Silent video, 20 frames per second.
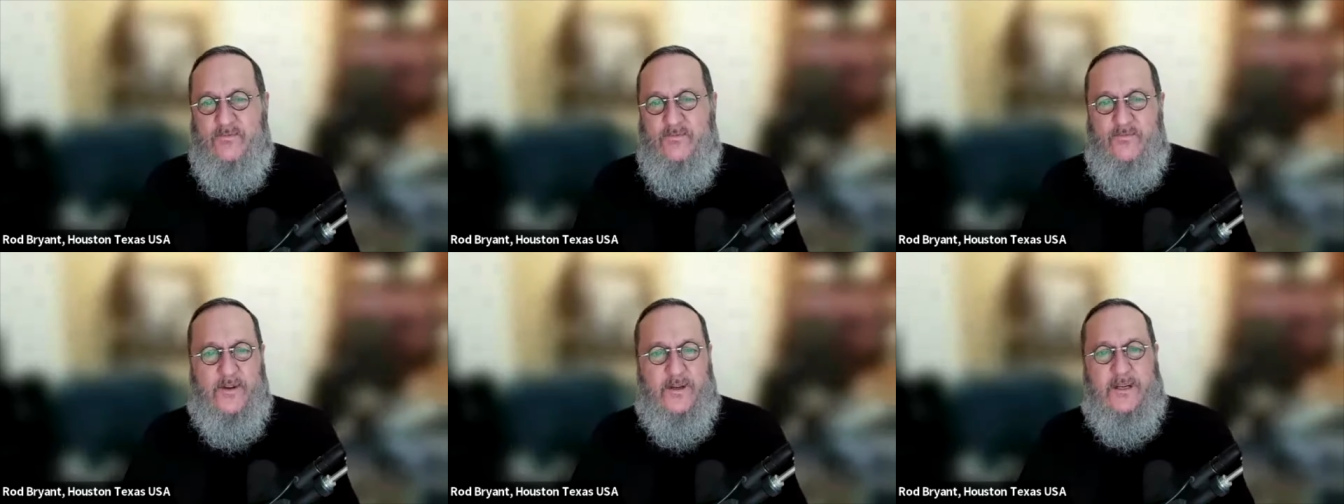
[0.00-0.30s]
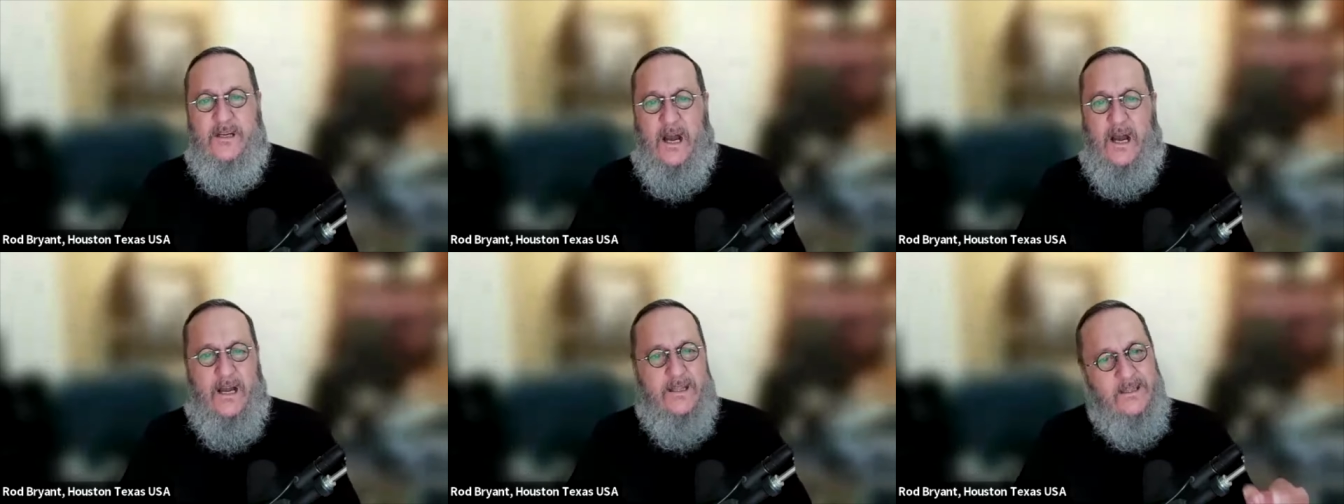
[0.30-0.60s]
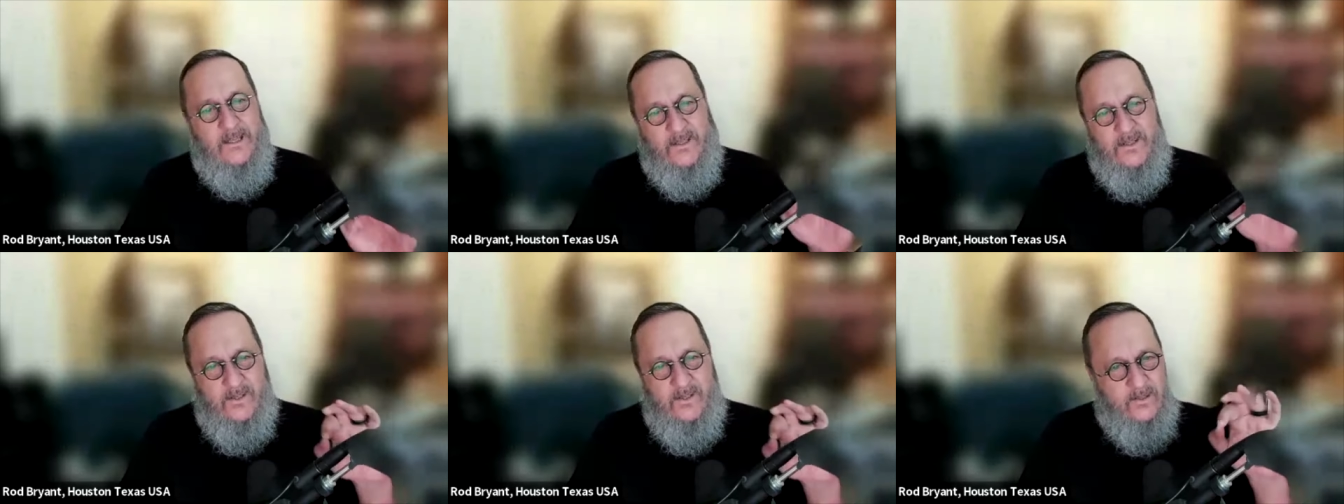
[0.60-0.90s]
forgot
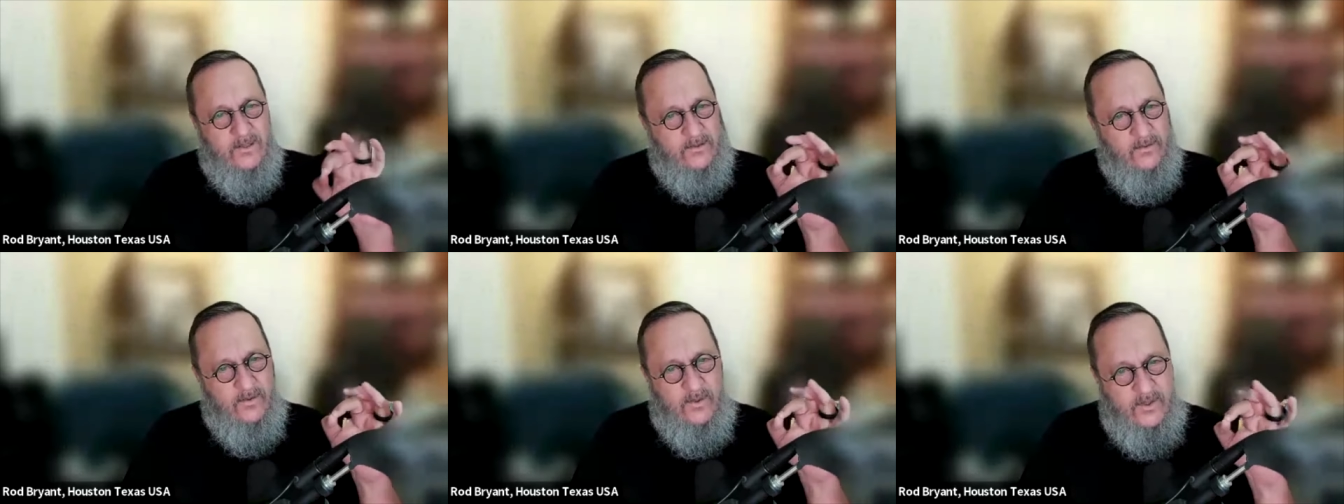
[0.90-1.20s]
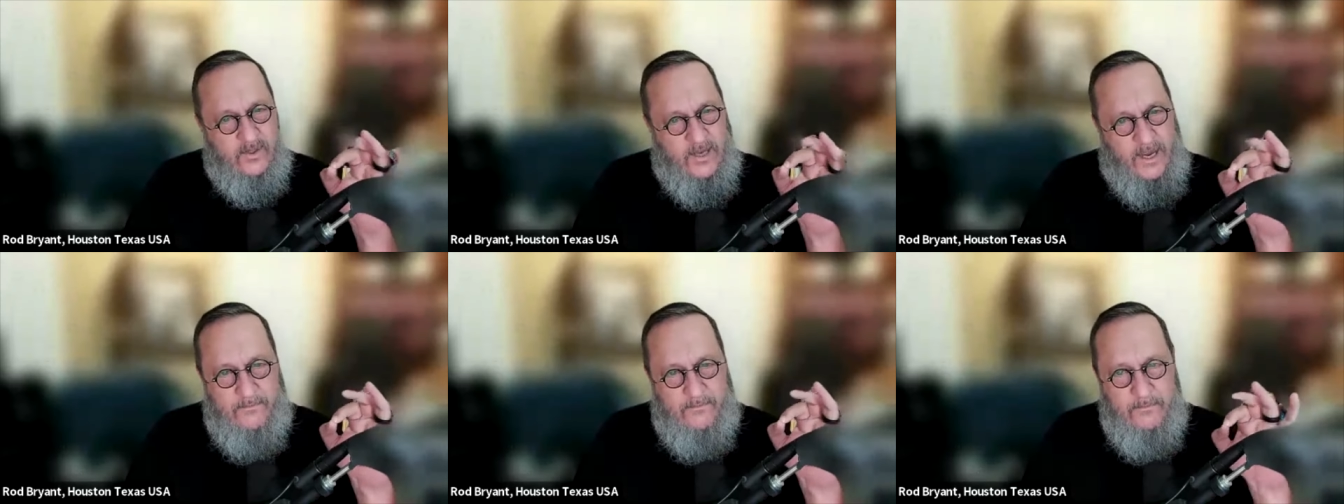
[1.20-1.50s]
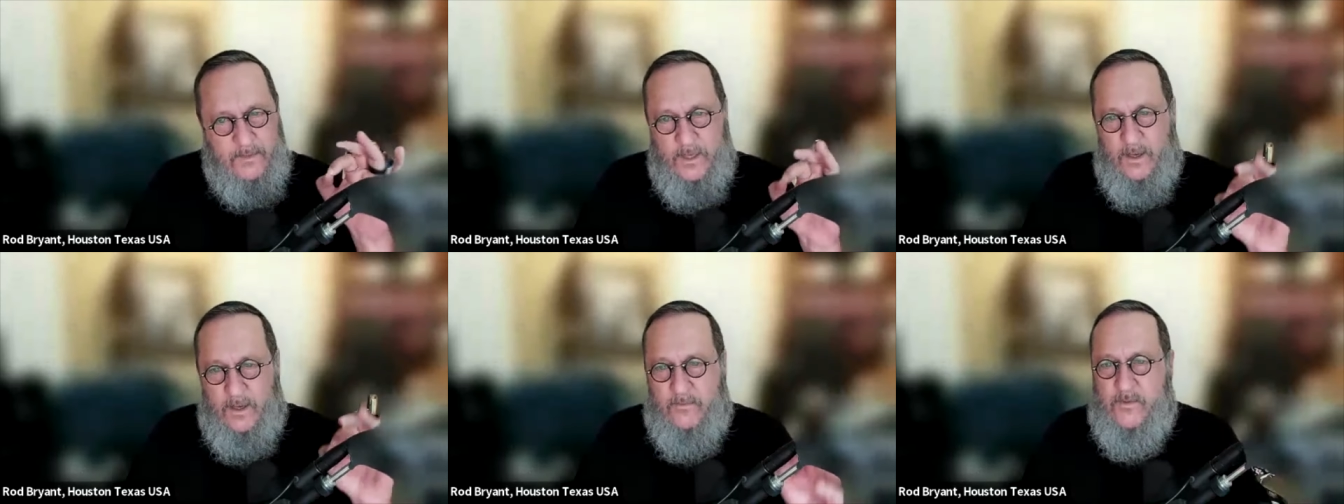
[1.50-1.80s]
this little
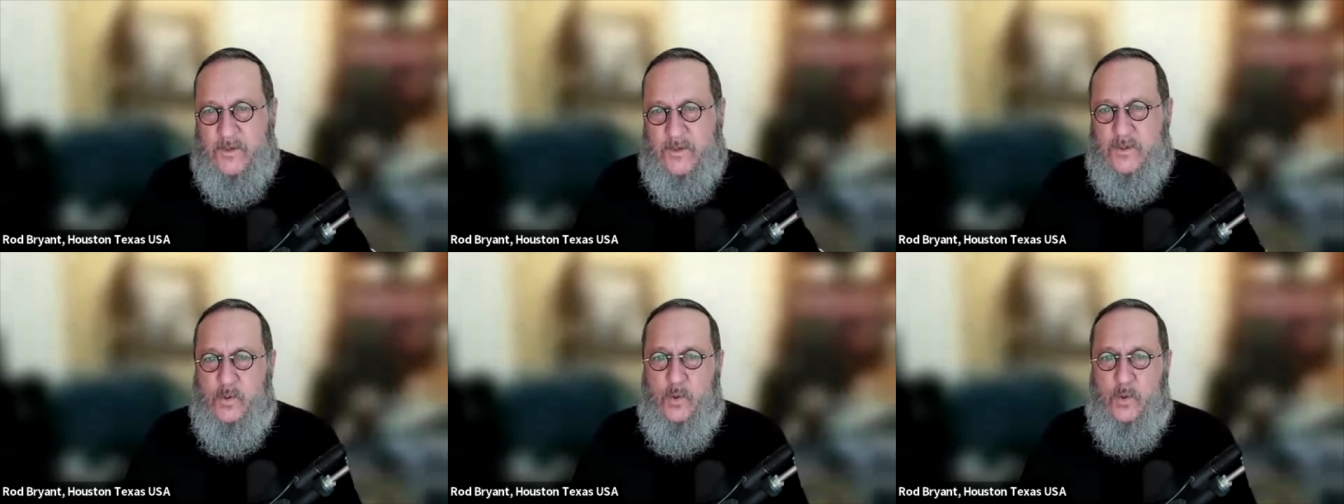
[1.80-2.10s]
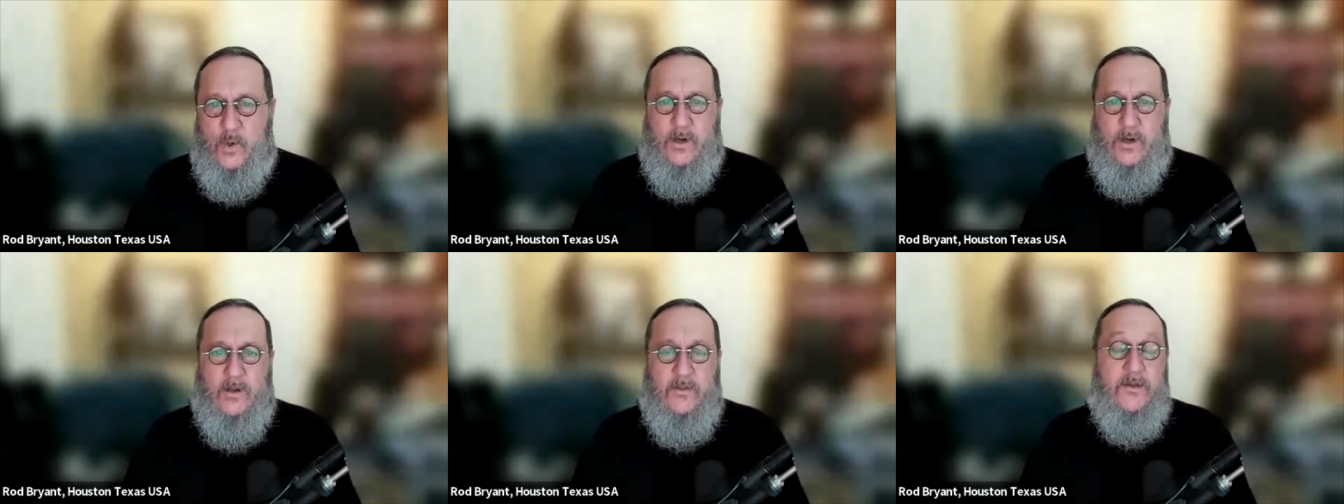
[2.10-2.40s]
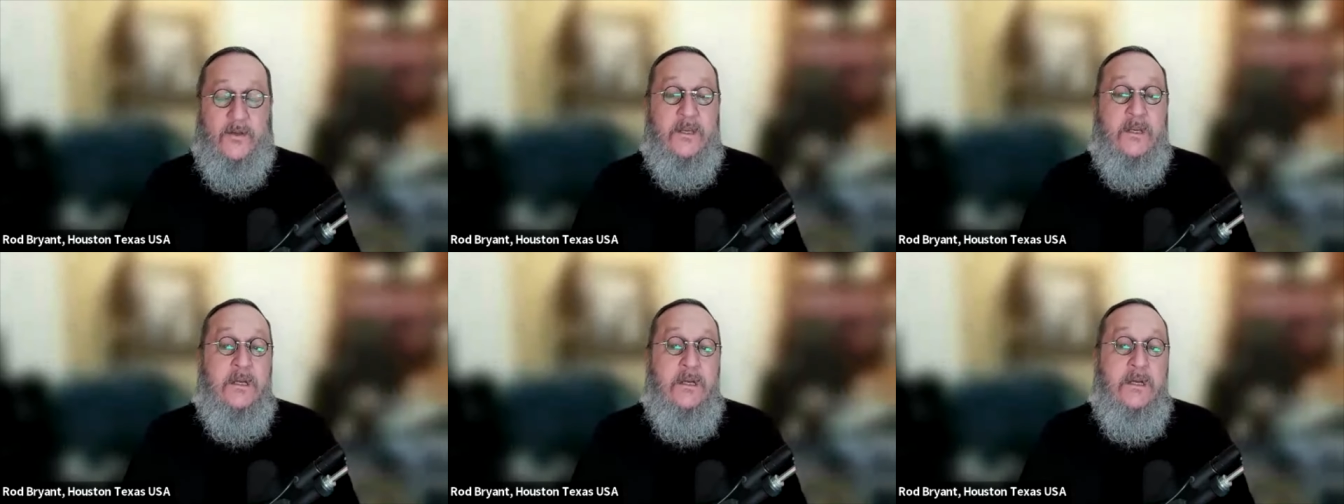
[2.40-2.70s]
segment of the Torah
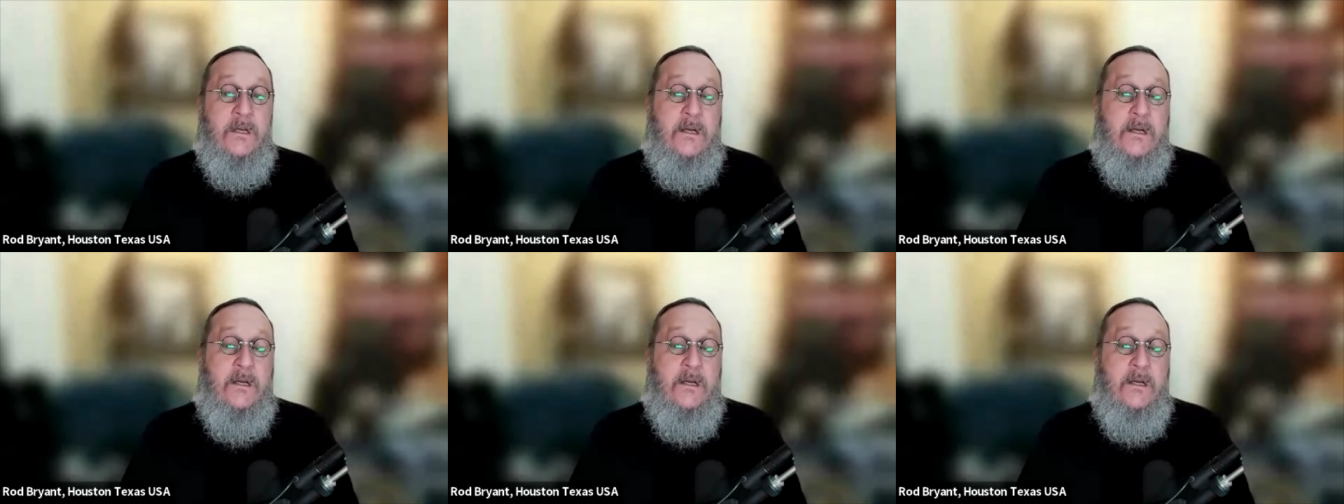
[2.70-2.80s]
that